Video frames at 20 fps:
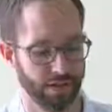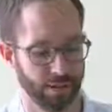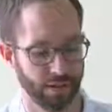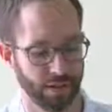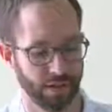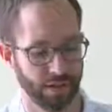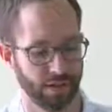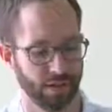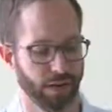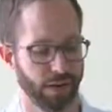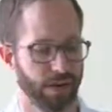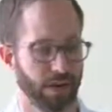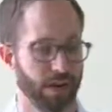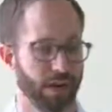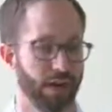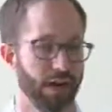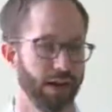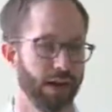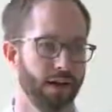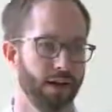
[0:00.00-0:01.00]
T M L
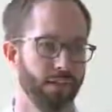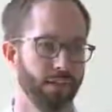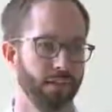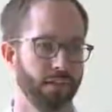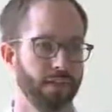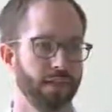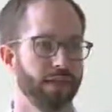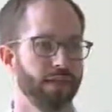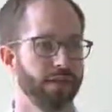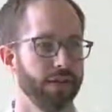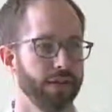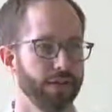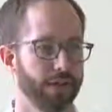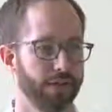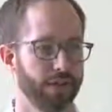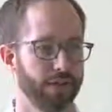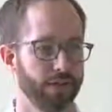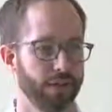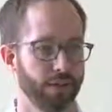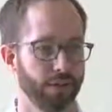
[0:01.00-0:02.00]
um, you
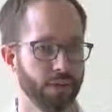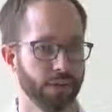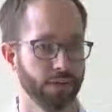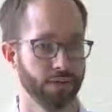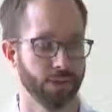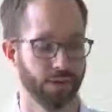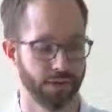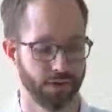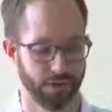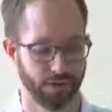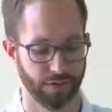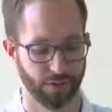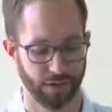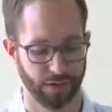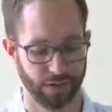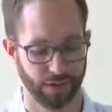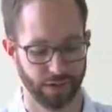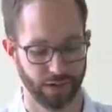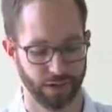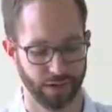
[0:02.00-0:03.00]
need to work with to
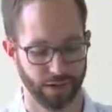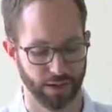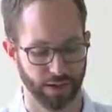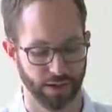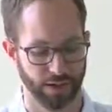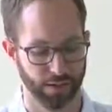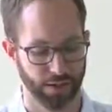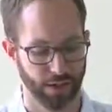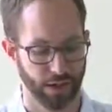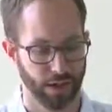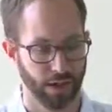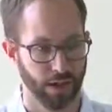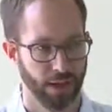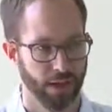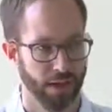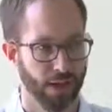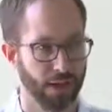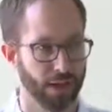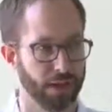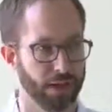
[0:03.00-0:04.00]
find the data.
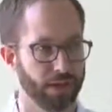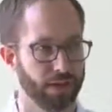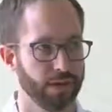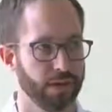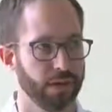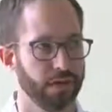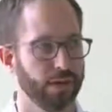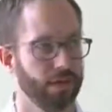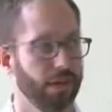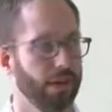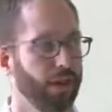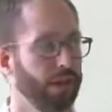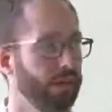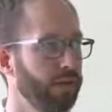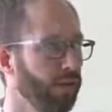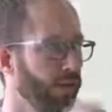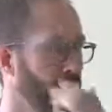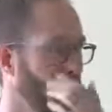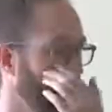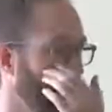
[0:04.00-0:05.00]
And so
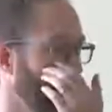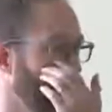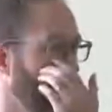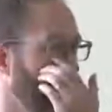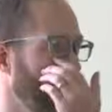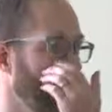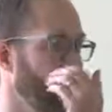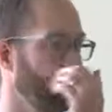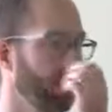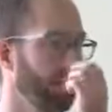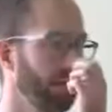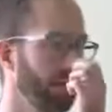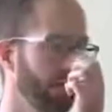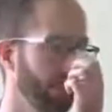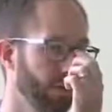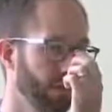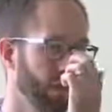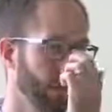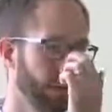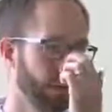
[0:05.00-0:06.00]
it's it's very often
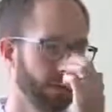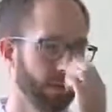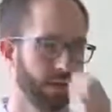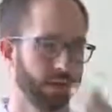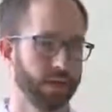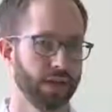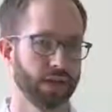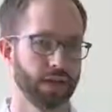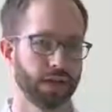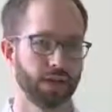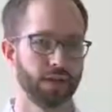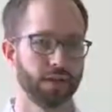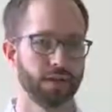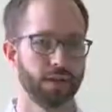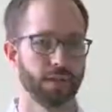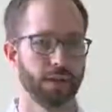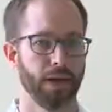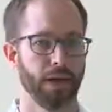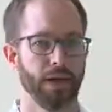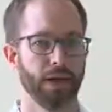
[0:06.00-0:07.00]
useful to take
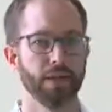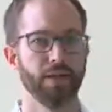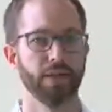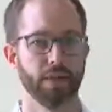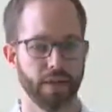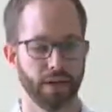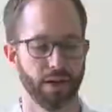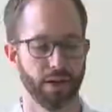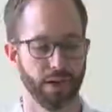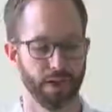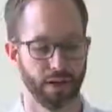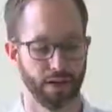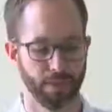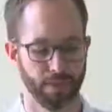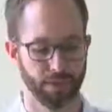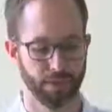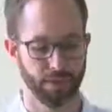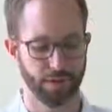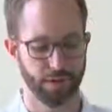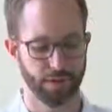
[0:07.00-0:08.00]
another path,
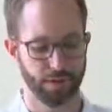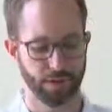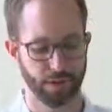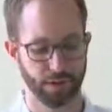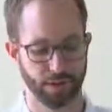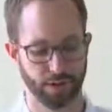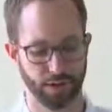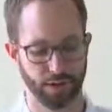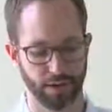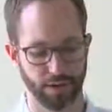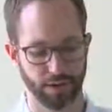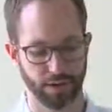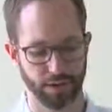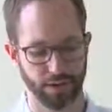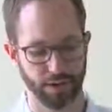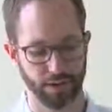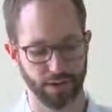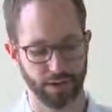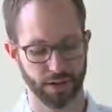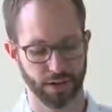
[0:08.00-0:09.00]
um, something
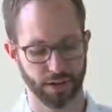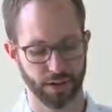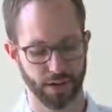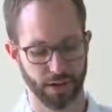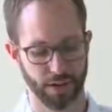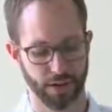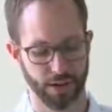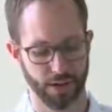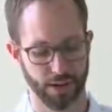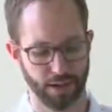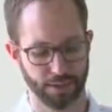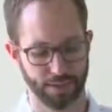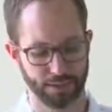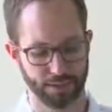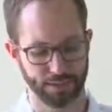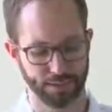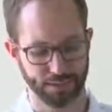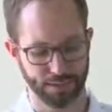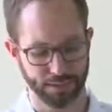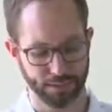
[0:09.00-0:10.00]
called the
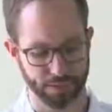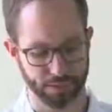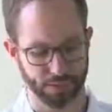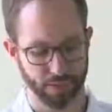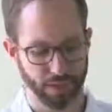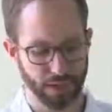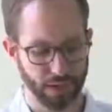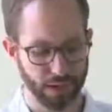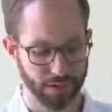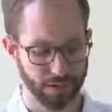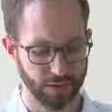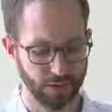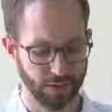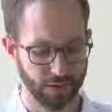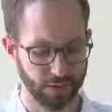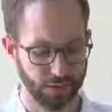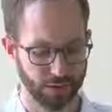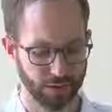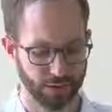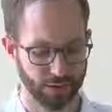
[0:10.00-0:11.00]
um, C
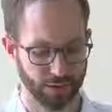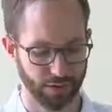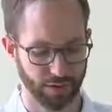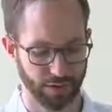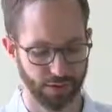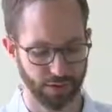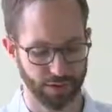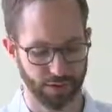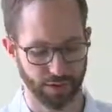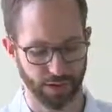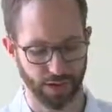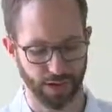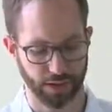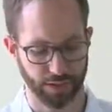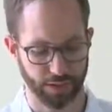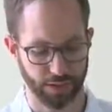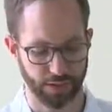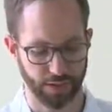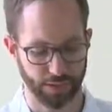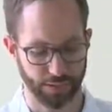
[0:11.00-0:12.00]
S S
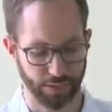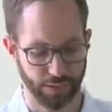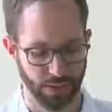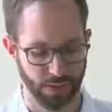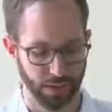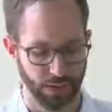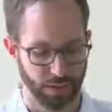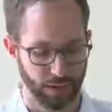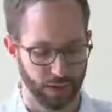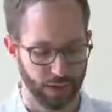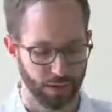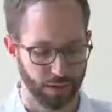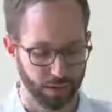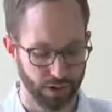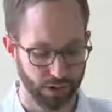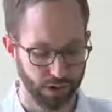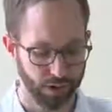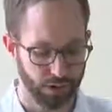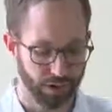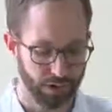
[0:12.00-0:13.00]
selector, and we're
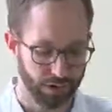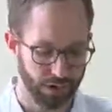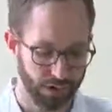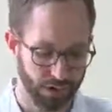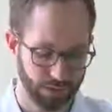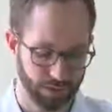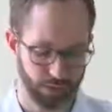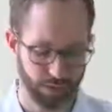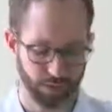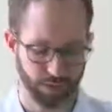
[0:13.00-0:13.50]
going to use that to